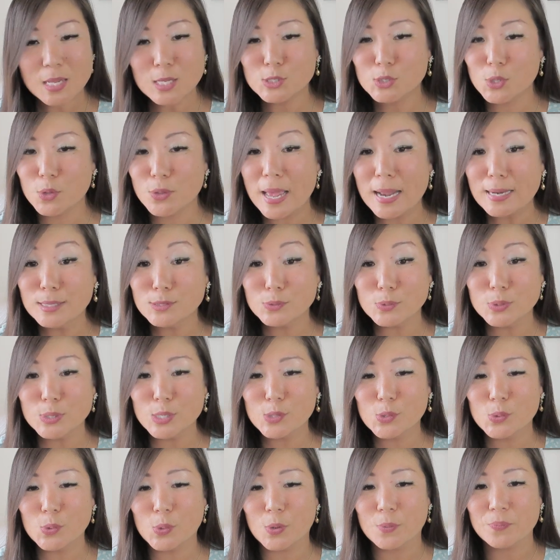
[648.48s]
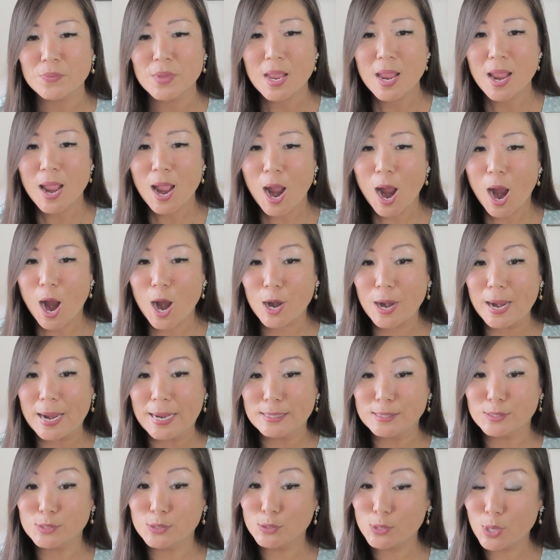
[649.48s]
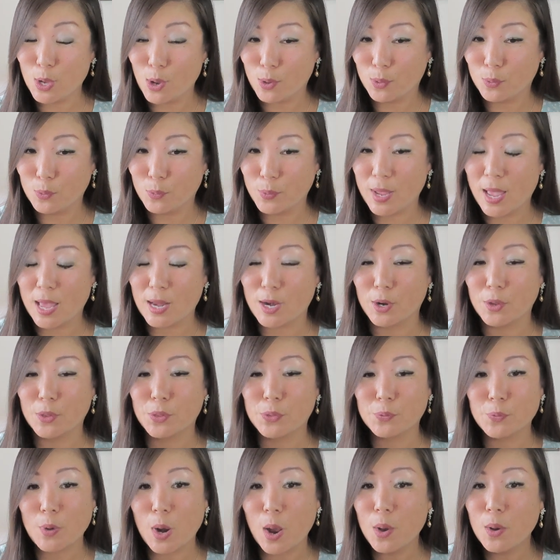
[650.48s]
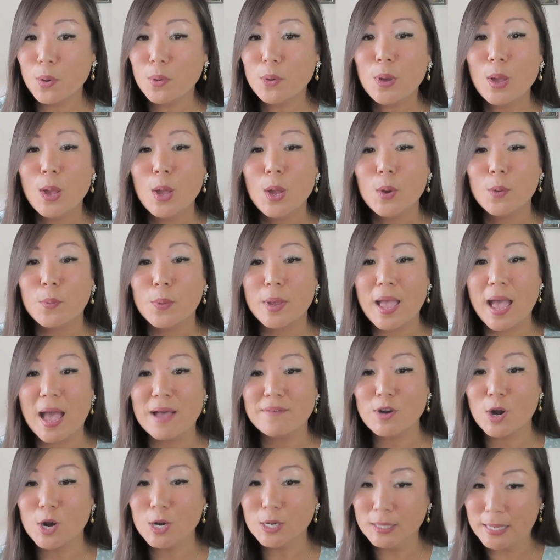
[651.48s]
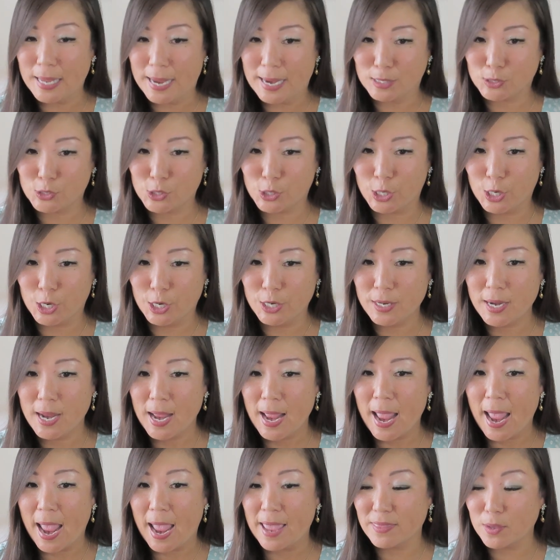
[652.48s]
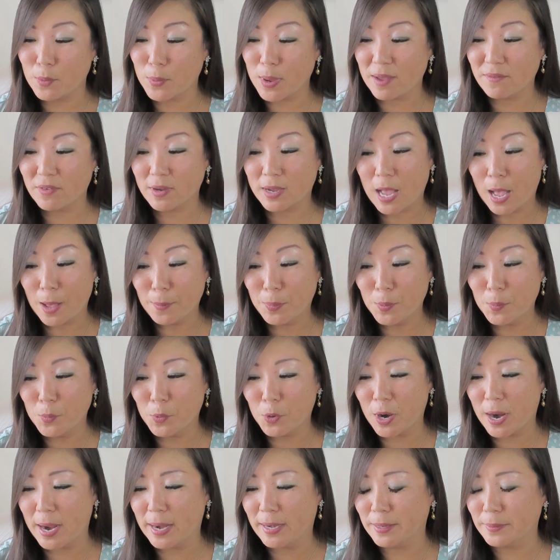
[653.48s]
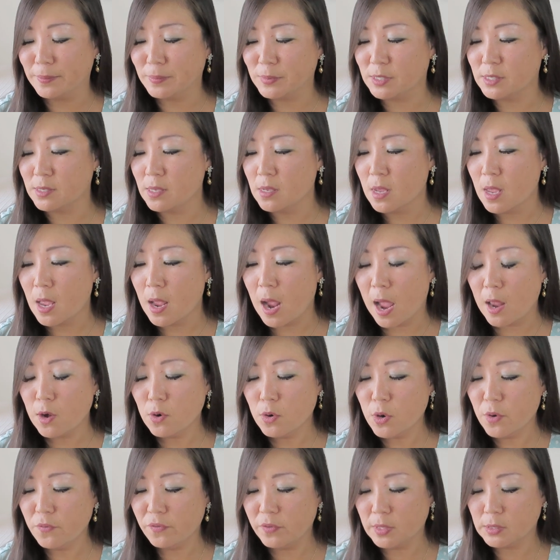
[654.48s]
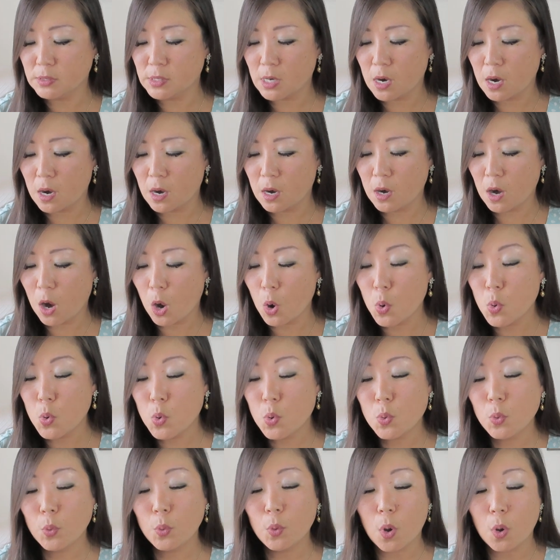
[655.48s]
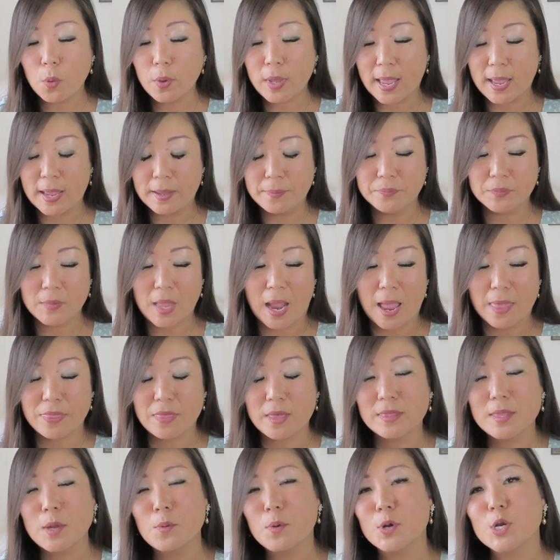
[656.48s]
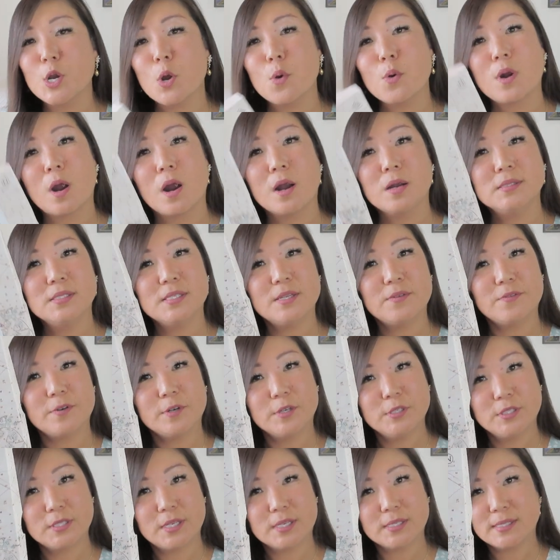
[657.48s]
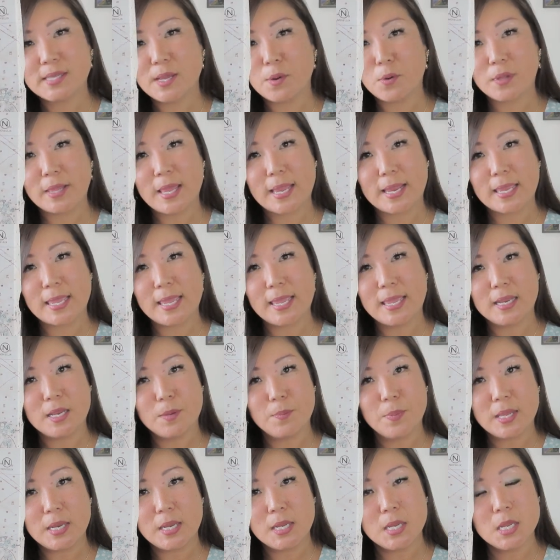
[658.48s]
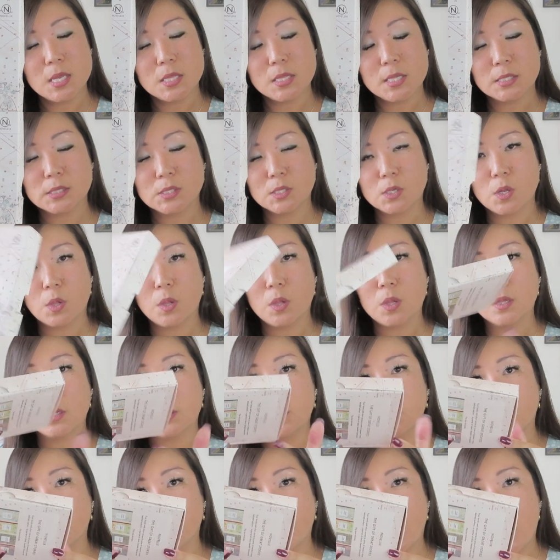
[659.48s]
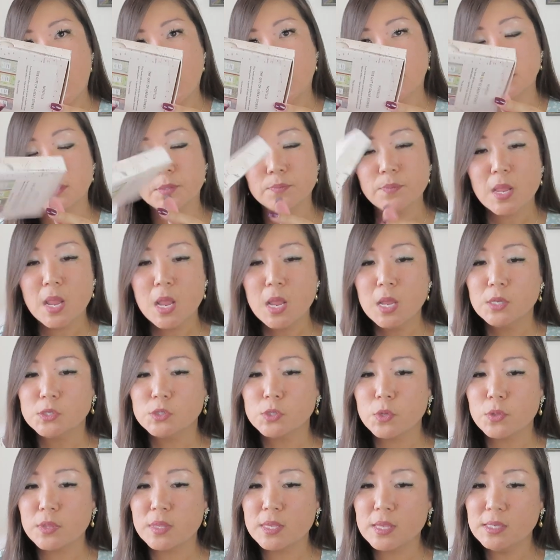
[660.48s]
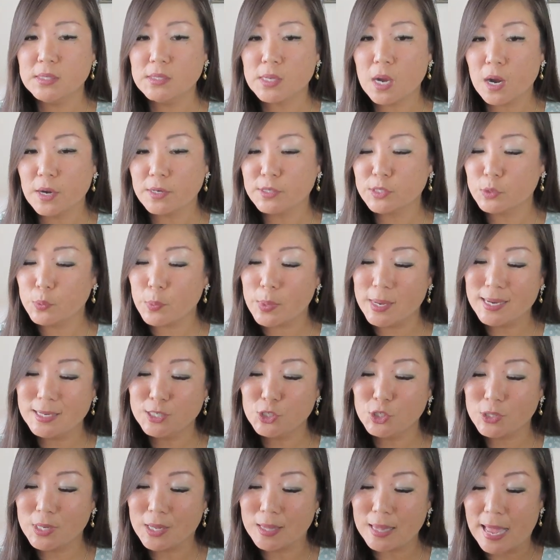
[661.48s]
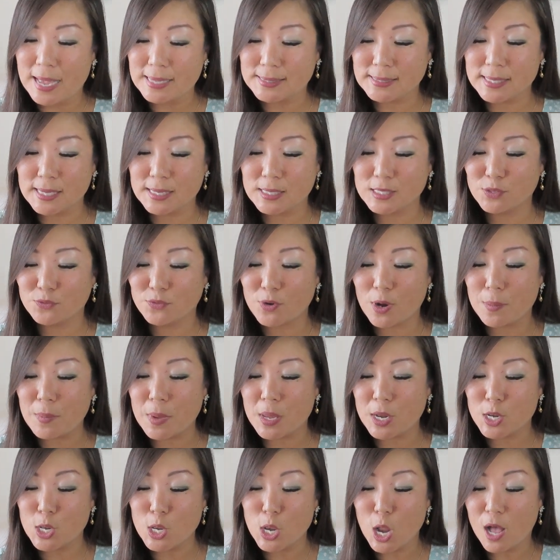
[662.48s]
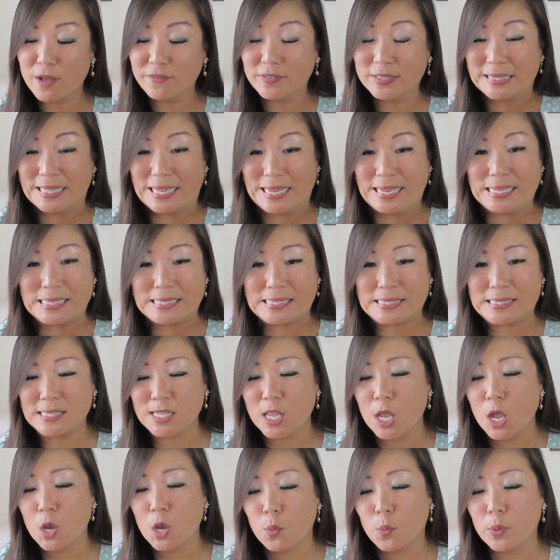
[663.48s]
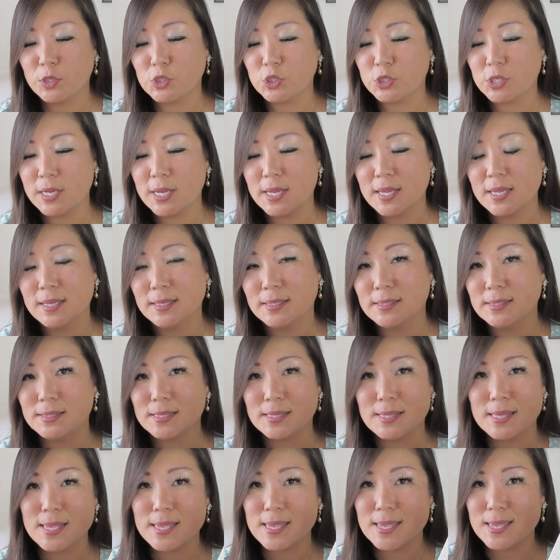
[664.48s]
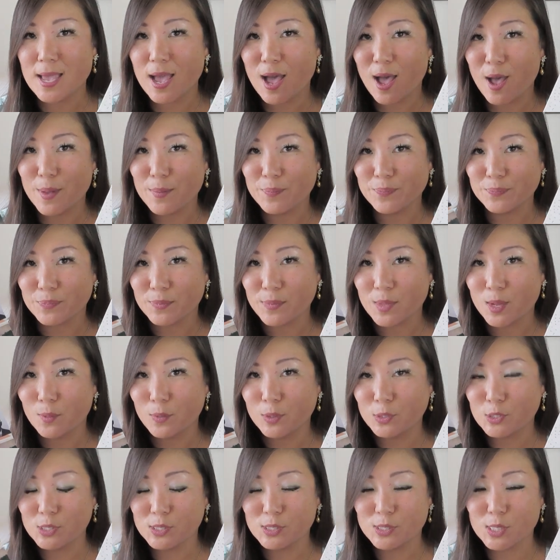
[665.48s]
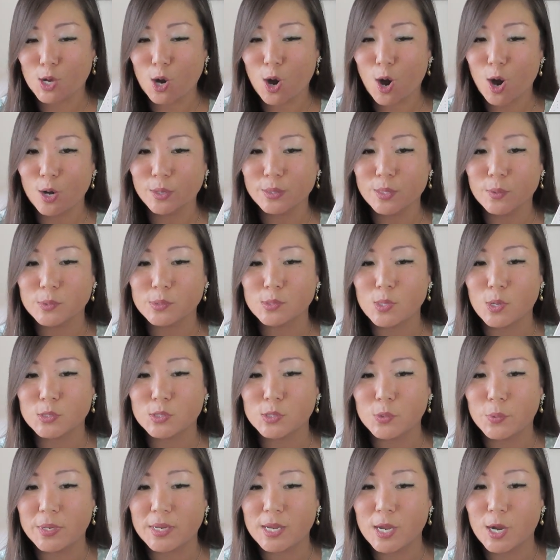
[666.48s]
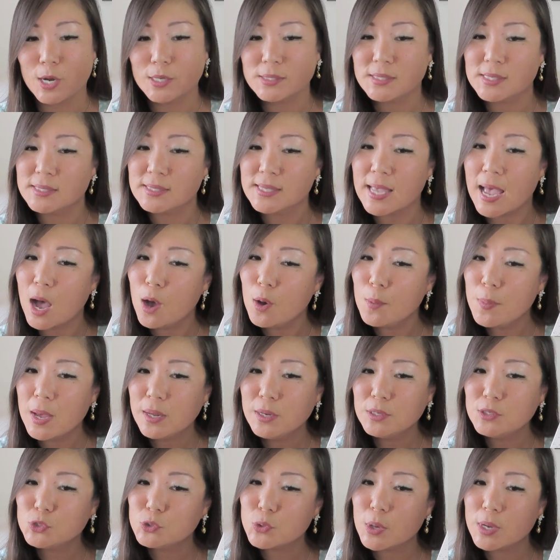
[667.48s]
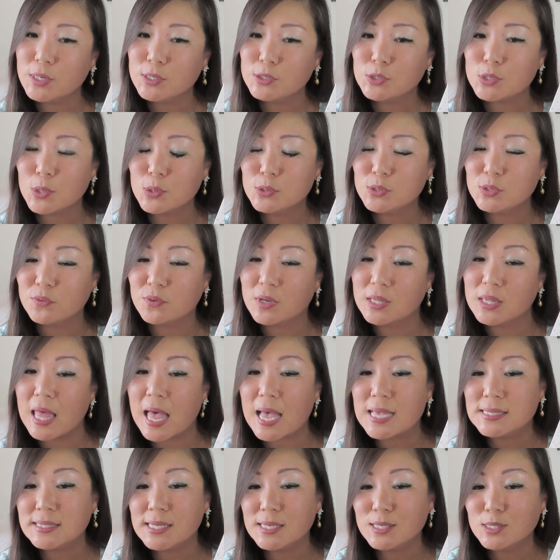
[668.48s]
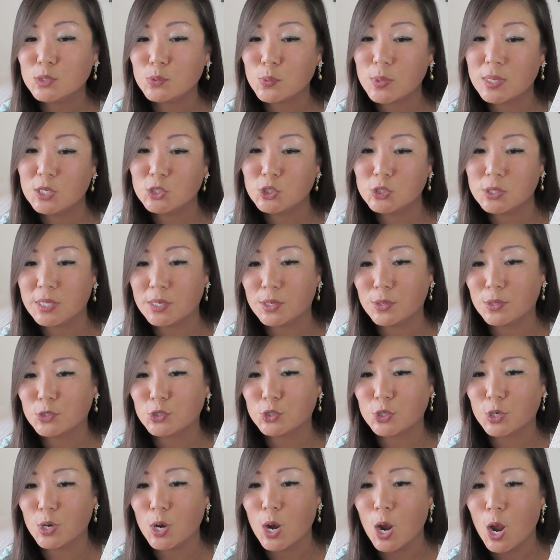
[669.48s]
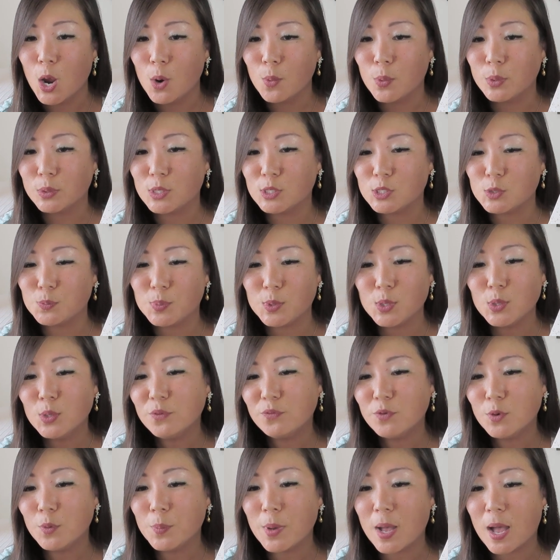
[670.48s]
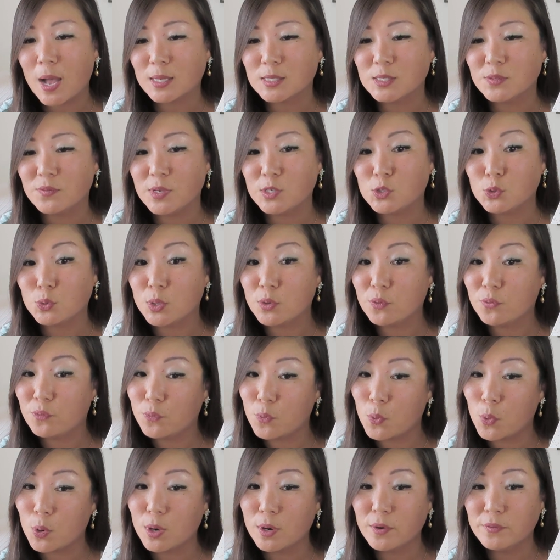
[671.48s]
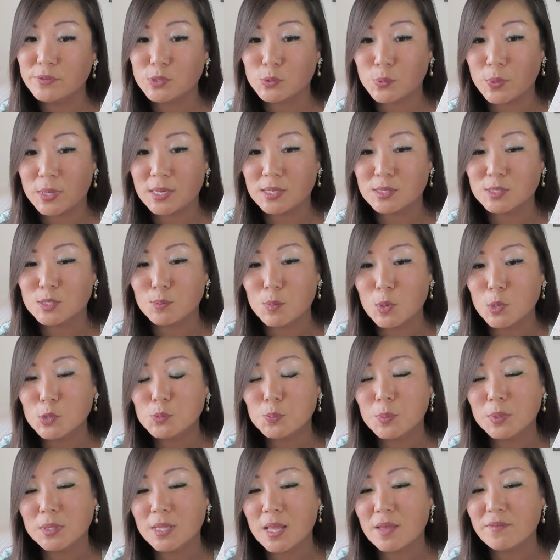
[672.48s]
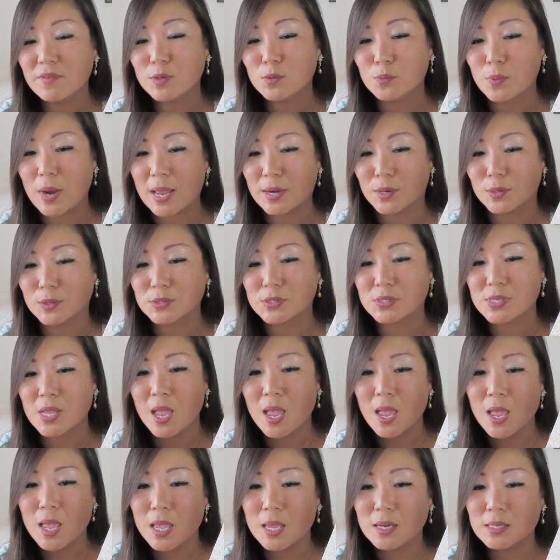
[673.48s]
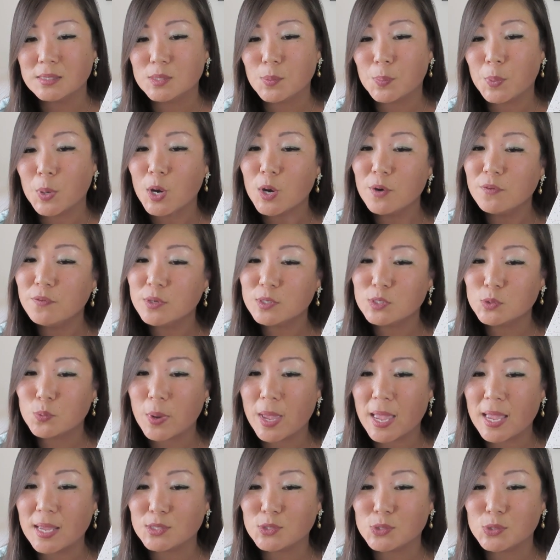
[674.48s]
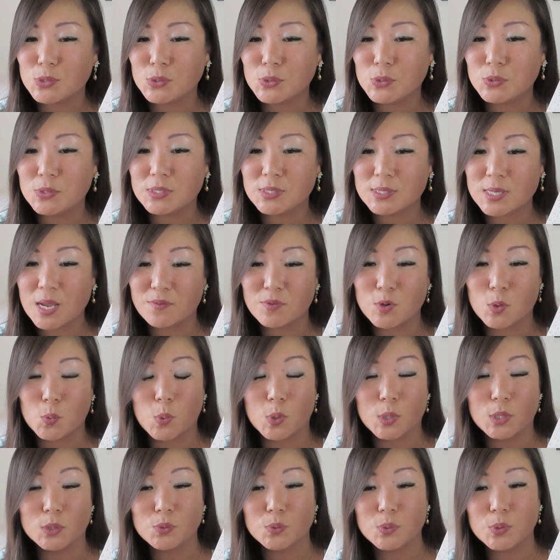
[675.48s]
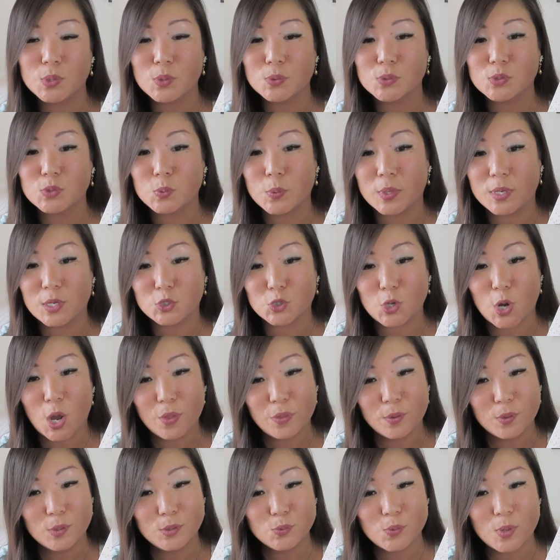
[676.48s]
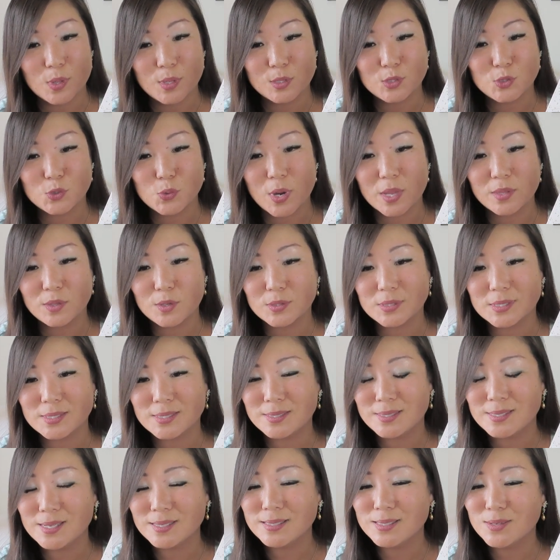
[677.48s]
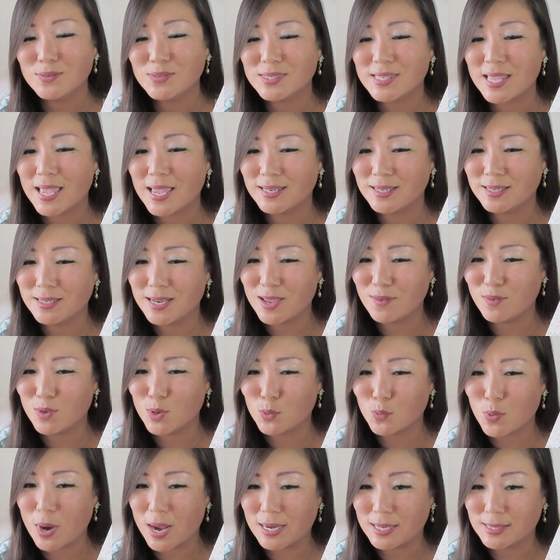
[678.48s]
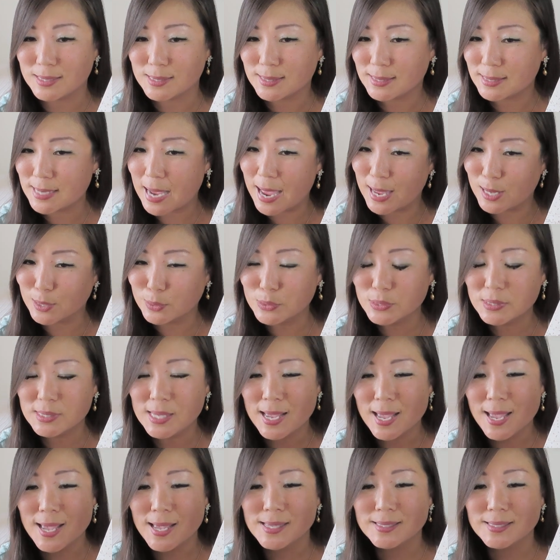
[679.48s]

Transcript: So that is really cool. All right, so we had our throw, we have our lantern, and then we have a couple more items. I don't know if these are, oh, okay. I thought they were note cards at first because they were like itty bitty in this little box. So these are Swedish classics from Novellix, which is the card that was also in here. It says, how about enjoying a dose of classic Swedish literature with this beautiful box featuring 4 of Sweden's most beloved writers. It is a perfect way to discover world-renowned Swedish authors while enjoying their distinctive Scandinavian writing styles.